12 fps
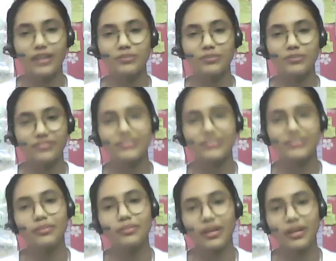a first-dan
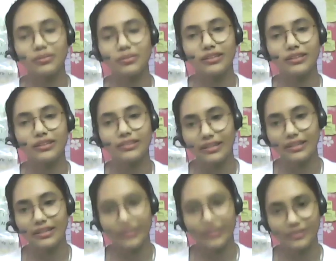black belt in
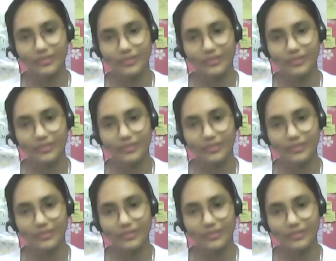karate.